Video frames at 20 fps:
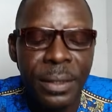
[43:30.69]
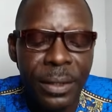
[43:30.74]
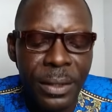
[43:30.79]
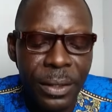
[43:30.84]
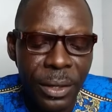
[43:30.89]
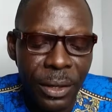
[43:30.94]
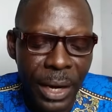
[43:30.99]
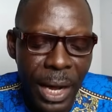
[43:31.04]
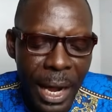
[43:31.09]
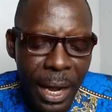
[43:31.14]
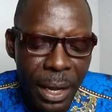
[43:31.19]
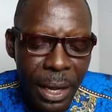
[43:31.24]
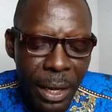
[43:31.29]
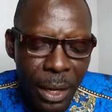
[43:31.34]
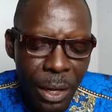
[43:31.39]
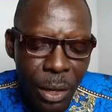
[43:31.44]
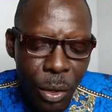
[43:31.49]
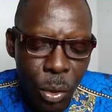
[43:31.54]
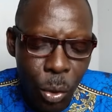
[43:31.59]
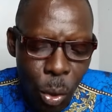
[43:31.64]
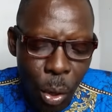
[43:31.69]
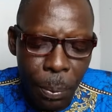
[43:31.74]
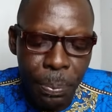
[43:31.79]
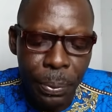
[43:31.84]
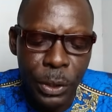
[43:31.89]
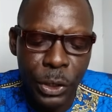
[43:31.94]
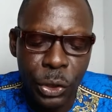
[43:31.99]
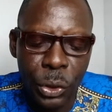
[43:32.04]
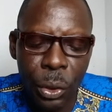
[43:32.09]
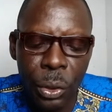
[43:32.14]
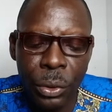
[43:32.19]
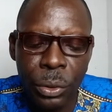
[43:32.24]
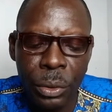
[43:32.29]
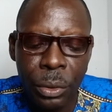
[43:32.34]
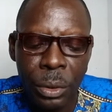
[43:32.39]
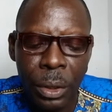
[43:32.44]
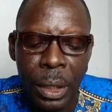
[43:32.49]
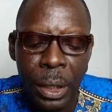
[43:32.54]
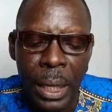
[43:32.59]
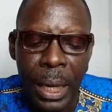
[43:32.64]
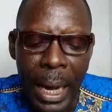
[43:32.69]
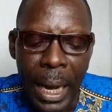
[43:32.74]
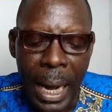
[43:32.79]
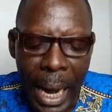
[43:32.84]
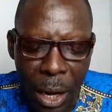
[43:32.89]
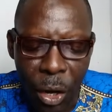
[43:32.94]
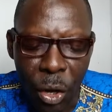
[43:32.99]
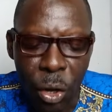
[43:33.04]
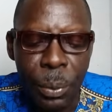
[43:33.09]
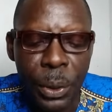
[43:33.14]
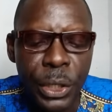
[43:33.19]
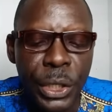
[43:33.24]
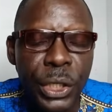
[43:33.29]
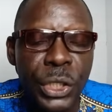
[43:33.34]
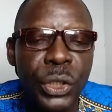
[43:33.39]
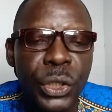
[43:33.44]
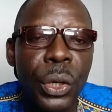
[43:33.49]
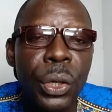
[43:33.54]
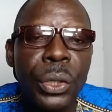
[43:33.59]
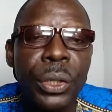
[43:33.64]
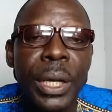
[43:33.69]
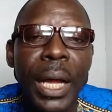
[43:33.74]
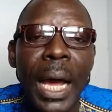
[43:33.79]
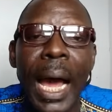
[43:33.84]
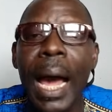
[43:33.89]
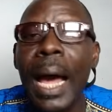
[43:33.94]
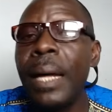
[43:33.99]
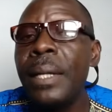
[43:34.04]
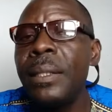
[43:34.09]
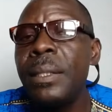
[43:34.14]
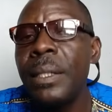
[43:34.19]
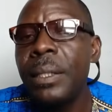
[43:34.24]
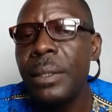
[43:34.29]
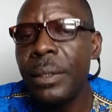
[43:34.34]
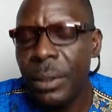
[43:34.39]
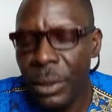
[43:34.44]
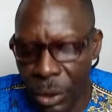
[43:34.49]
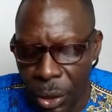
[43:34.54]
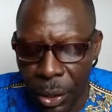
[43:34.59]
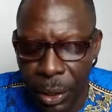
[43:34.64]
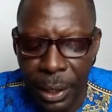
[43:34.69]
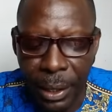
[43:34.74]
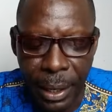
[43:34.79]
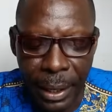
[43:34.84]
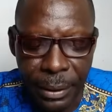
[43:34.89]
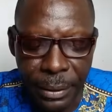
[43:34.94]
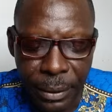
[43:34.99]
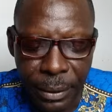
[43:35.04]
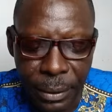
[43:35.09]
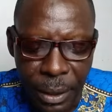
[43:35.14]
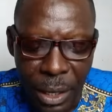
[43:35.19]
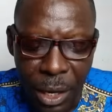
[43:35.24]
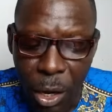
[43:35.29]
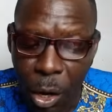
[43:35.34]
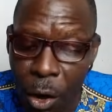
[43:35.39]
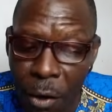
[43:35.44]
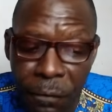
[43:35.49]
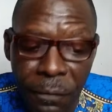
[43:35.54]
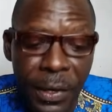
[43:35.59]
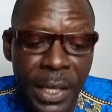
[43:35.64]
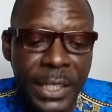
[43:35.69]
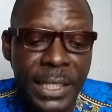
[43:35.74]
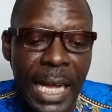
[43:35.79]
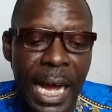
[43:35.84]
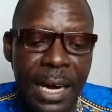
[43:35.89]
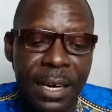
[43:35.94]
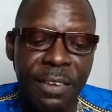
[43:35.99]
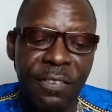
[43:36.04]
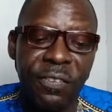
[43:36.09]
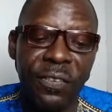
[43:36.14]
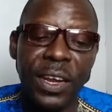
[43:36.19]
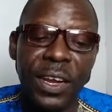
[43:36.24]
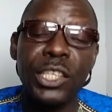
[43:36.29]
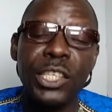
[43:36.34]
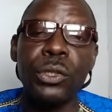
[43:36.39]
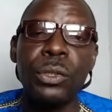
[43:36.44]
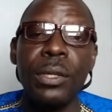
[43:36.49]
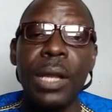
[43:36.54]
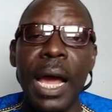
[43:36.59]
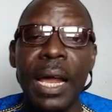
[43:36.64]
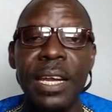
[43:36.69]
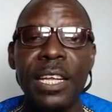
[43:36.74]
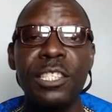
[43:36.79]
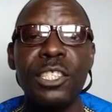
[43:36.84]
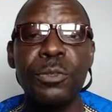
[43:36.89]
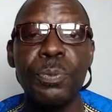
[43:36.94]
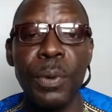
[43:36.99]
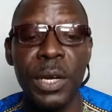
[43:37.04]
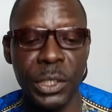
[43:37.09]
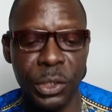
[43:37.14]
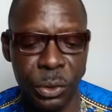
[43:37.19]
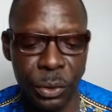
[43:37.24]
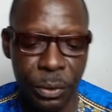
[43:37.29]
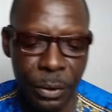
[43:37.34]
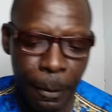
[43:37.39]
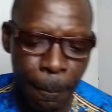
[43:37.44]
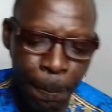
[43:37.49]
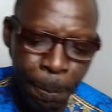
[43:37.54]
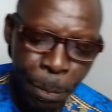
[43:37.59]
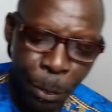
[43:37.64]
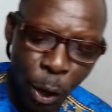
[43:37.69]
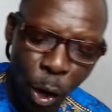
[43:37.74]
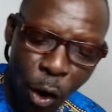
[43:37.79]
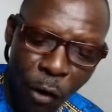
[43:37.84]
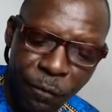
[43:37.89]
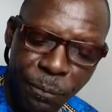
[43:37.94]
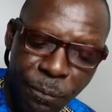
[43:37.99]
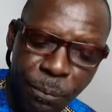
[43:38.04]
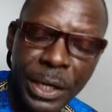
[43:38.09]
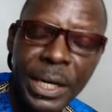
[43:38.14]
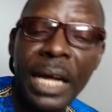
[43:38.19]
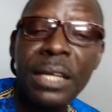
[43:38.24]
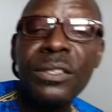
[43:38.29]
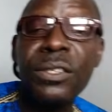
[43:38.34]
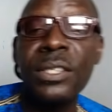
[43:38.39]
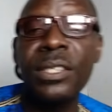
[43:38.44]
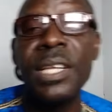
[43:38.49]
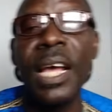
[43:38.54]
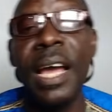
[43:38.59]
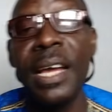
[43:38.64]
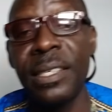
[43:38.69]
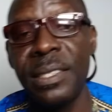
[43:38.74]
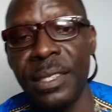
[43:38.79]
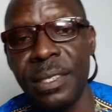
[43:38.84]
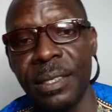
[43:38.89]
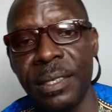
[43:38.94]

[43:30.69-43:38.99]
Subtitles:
All right, cooperation, accommodation, and tolerance. Conflict are reflection and expression of modern societies.